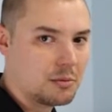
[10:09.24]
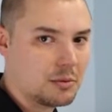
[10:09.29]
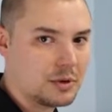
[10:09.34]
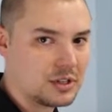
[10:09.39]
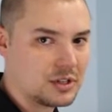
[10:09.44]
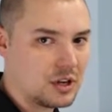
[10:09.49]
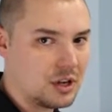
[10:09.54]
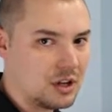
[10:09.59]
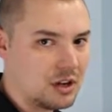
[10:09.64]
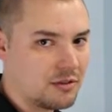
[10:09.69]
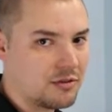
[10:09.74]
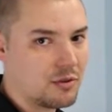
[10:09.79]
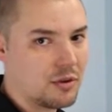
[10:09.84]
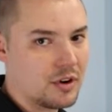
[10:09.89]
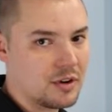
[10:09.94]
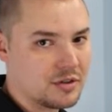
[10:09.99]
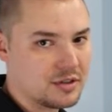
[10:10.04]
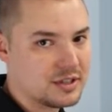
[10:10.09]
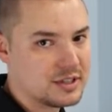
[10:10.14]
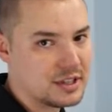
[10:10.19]
which all our
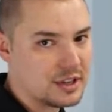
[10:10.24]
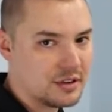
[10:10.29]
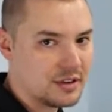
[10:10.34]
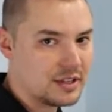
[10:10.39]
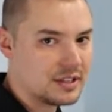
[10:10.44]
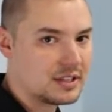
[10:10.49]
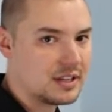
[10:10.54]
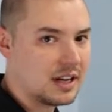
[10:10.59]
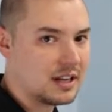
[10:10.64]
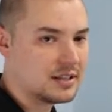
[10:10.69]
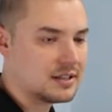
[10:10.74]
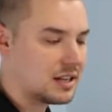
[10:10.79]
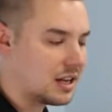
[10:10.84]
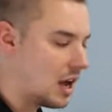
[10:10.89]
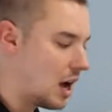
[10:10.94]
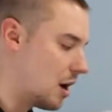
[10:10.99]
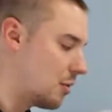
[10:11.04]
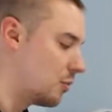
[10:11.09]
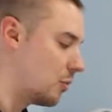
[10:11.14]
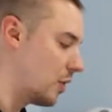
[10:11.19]
400 series does
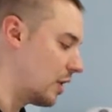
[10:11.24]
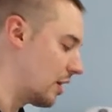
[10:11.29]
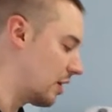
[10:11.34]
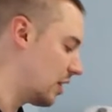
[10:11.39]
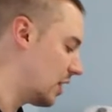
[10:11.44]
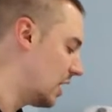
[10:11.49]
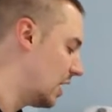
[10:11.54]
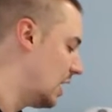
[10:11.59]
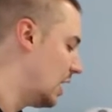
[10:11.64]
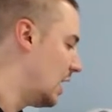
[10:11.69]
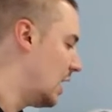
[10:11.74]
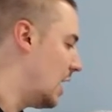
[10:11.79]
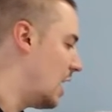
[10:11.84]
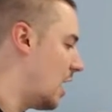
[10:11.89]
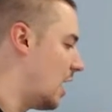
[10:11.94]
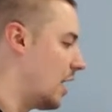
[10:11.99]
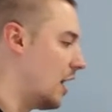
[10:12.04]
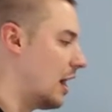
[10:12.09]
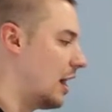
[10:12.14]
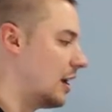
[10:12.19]
come with,
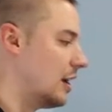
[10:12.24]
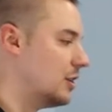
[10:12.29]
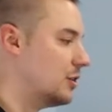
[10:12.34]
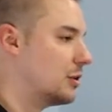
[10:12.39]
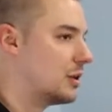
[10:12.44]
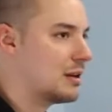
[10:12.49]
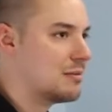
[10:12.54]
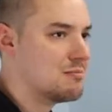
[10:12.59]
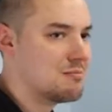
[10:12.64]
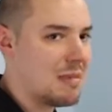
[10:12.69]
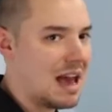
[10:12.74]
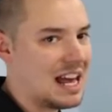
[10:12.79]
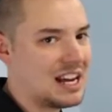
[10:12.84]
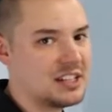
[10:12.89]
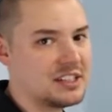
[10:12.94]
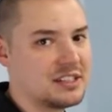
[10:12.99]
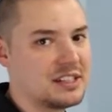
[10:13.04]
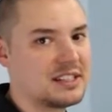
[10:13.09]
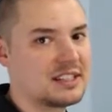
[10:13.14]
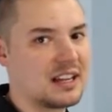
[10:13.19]
you can
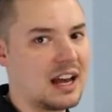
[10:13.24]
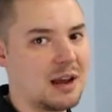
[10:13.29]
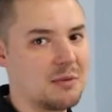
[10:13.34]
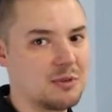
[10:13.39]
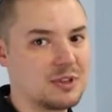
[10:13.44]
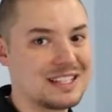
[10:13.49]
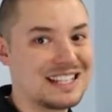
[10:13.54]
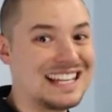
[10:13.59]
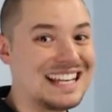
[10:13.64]
manage these timers